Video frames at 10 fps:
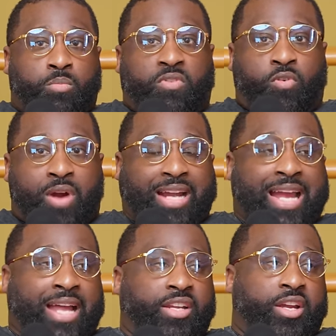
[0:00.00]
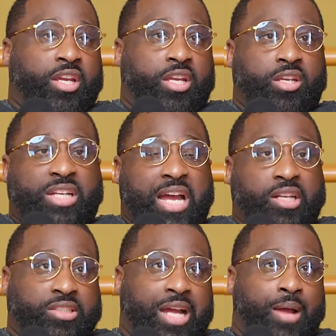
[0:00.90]
Before I got there, he kind
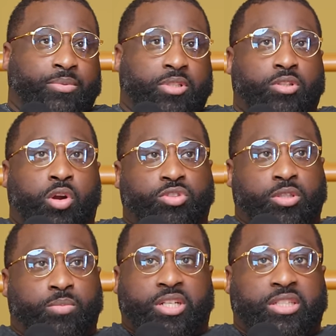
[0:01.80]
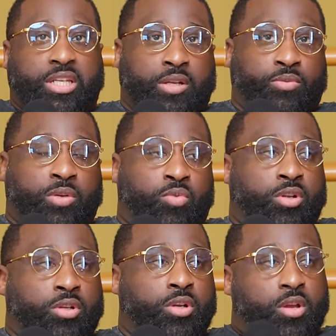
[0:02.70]
of stopped coaching because he didn't really
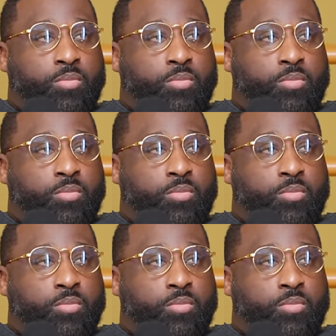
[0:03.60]
want to